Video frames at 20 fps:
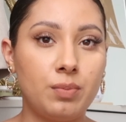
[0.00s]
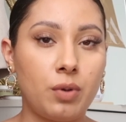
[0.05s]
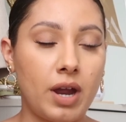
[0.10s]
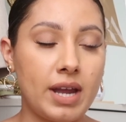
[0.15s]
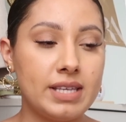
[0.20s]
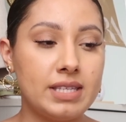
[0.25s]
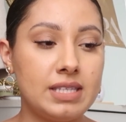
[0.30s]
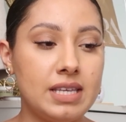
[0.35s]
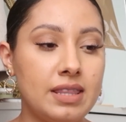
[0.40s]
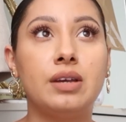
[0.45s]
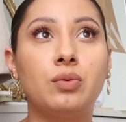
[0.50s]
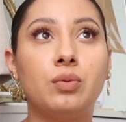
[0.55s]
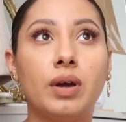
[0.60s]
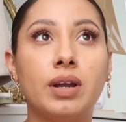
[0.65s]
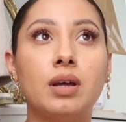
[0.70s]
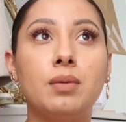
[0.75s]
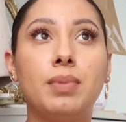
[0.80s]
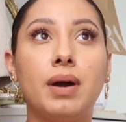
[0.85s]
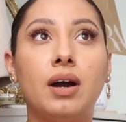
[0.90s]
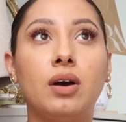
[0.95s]
pricey. They run
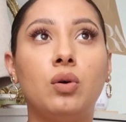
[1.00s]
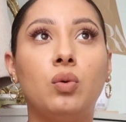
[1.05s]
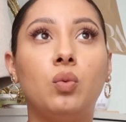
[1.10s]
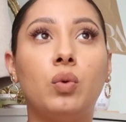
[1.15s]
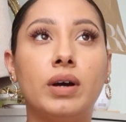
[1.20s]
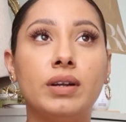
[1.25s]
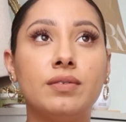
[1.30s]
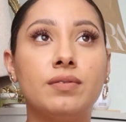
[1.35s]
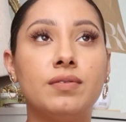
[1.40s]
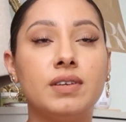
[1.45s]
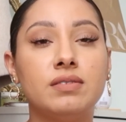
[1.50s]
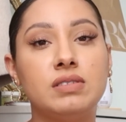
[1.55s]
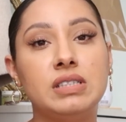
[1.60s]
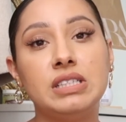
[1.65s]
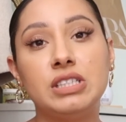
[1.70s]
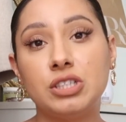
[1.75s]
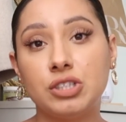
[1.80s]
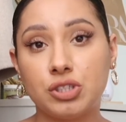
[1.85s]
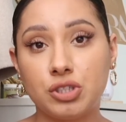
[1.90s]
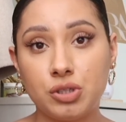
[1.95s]
about $150
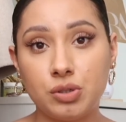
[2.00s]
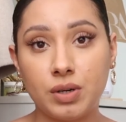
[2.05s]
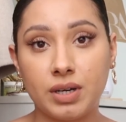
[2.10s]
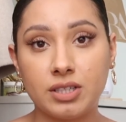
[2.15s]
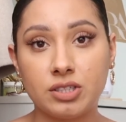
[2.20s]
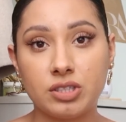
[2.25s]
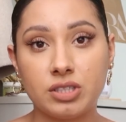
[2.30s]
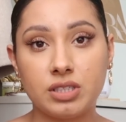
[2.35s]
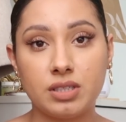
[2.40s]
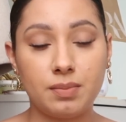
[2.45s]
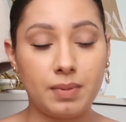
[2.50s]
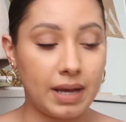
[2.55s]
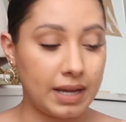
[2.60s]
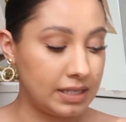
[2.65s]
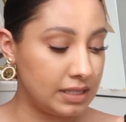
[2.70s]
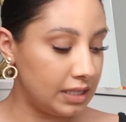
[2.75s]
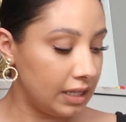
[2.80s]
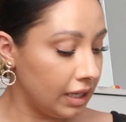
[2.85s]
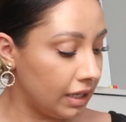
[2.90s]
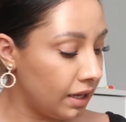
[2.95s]
to $200
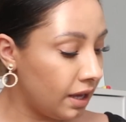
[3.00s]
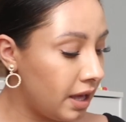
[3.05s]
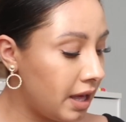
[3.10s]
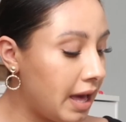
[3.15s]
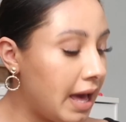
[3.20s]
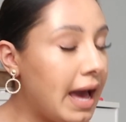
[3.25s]
depending.